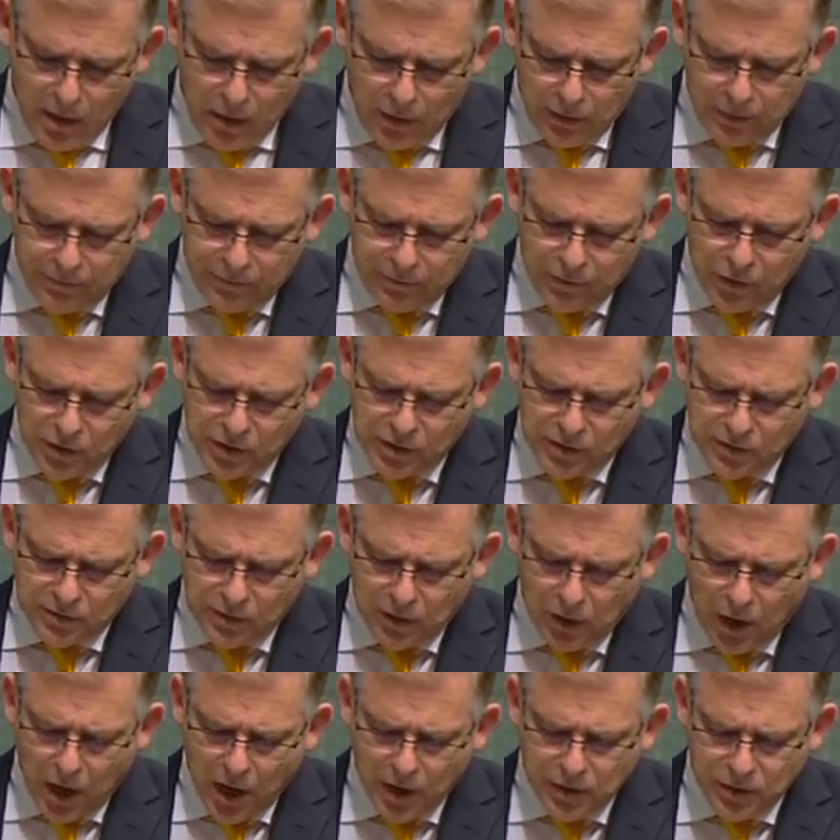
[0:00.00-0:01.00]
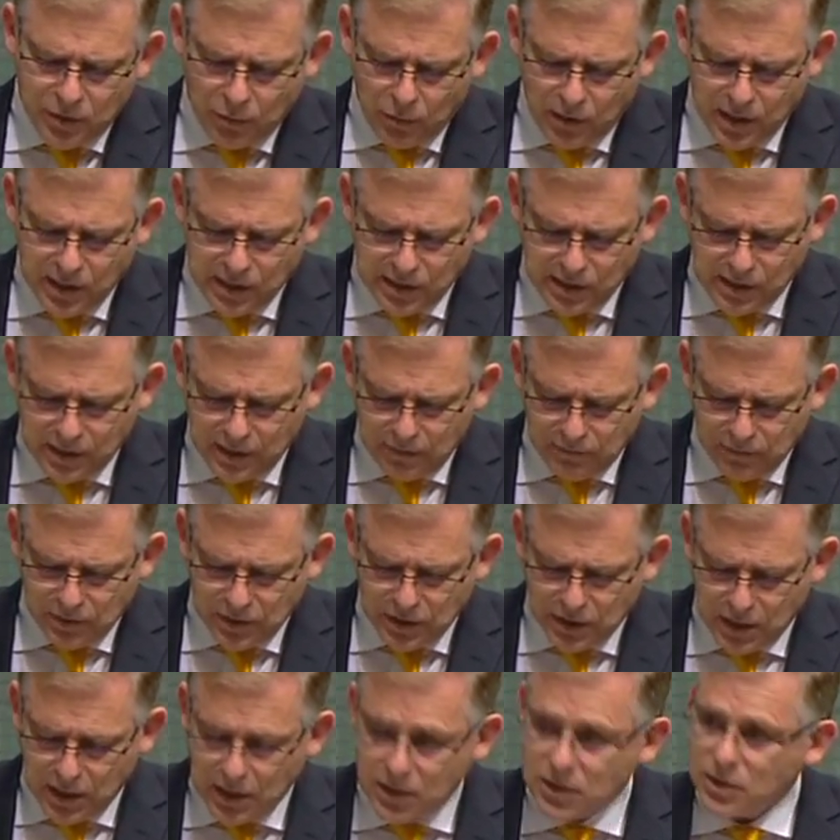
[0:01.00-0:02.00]
On the 1st of July
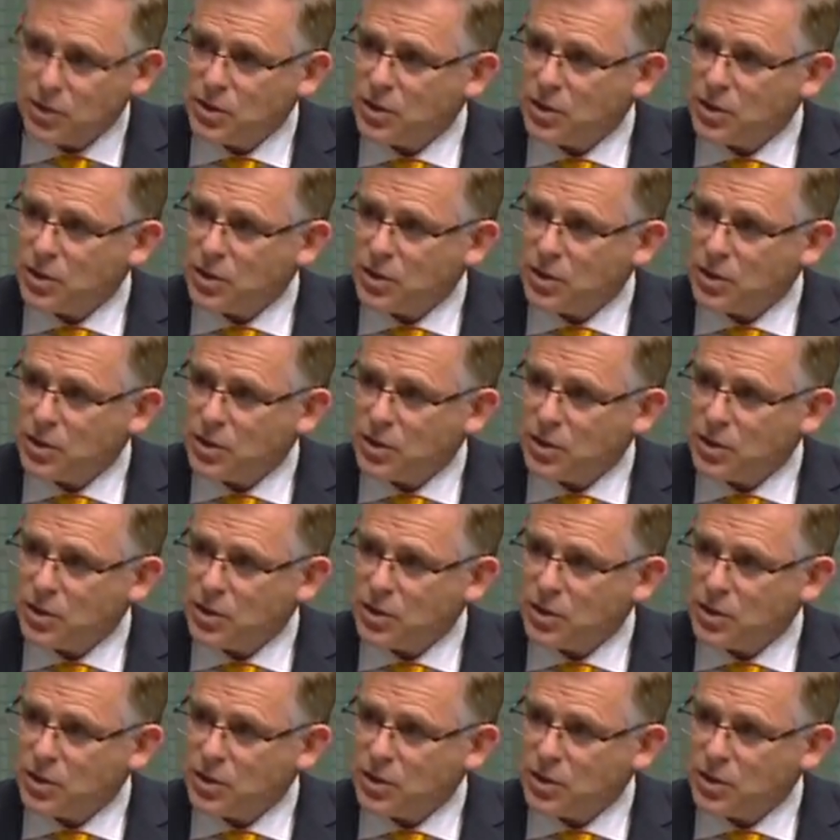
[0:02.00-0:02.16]
2017, in